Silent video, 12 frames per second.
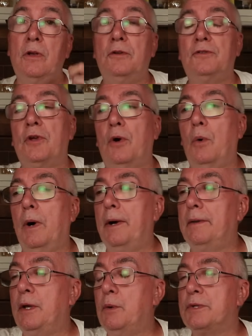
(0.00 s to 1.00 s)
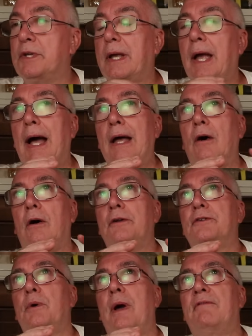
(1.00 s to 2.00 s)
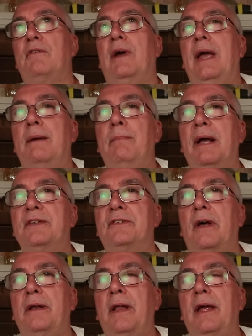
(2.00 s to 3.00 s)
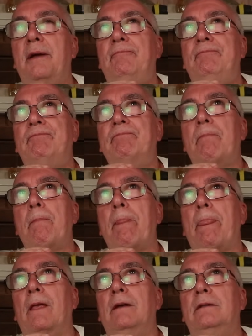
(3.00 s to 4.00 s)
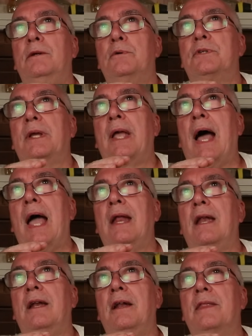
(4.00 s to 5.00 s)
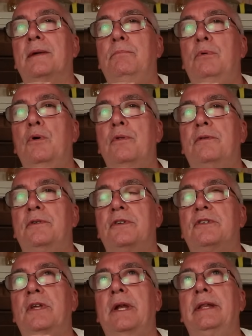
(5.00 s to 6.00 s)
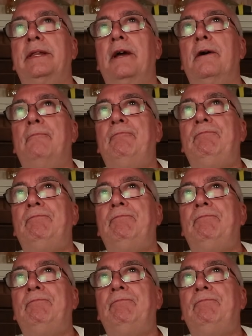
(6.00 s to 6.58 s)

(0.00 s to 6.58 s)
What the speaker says: So there was a guy also after I had my Sunday. There was a guy in another booth just sitting there.